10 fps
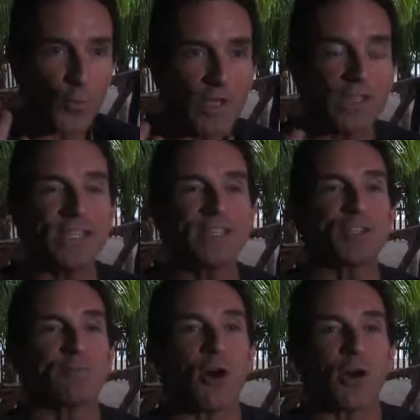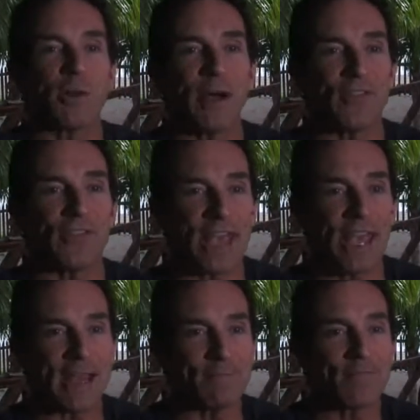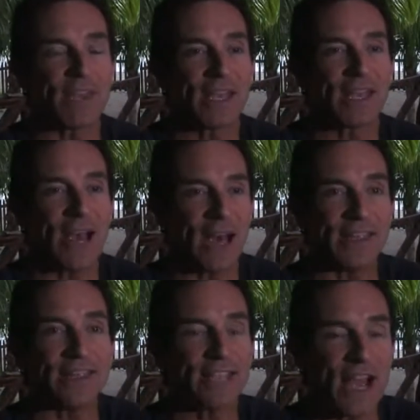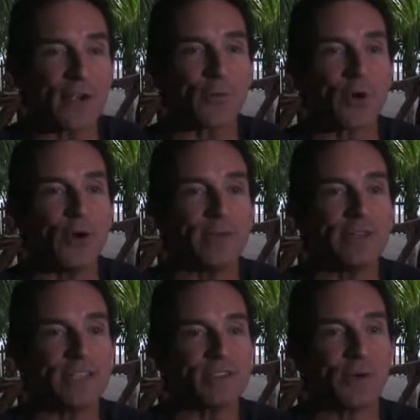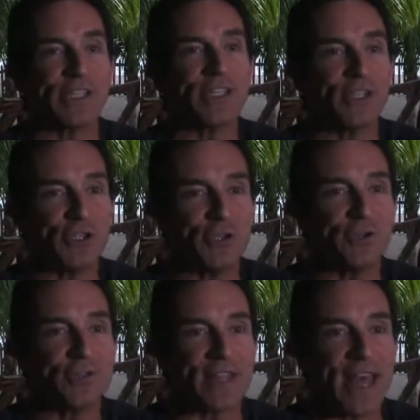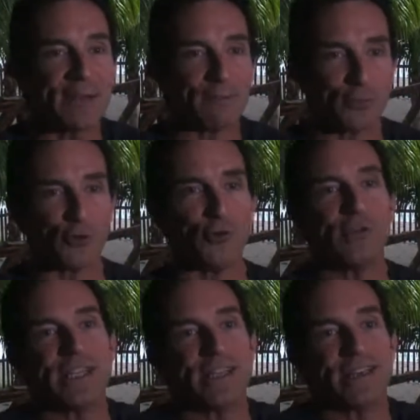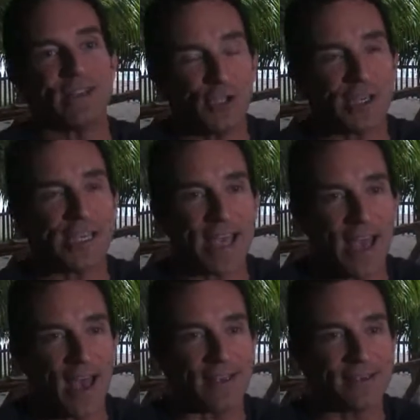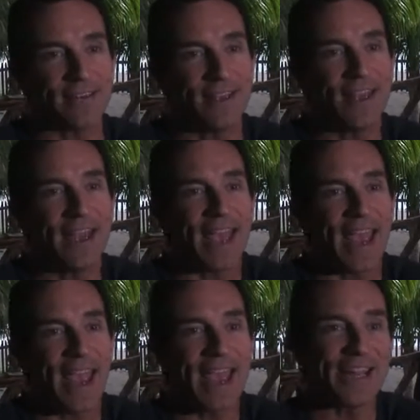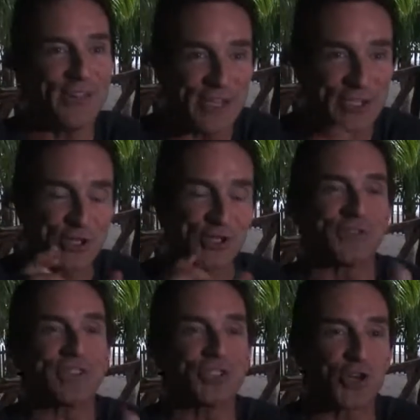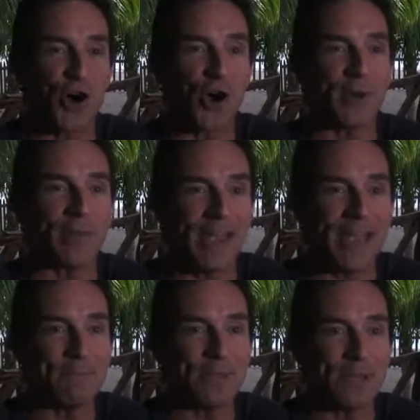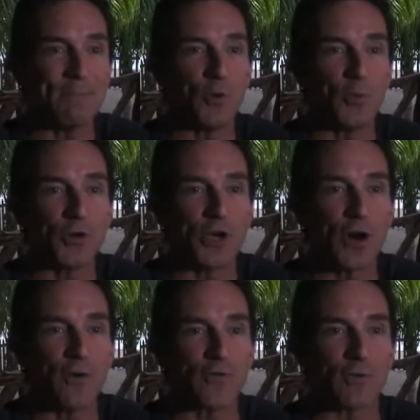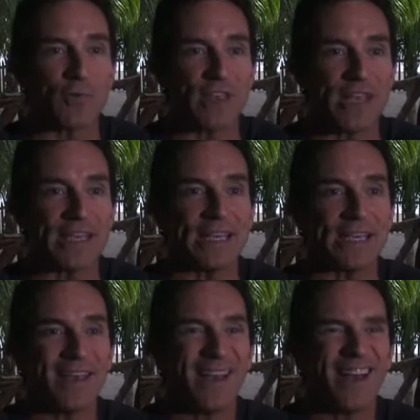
really smart about the game. I think Tyrone is going to use that brooding look he has and then turn the charm, and people will go from thinking,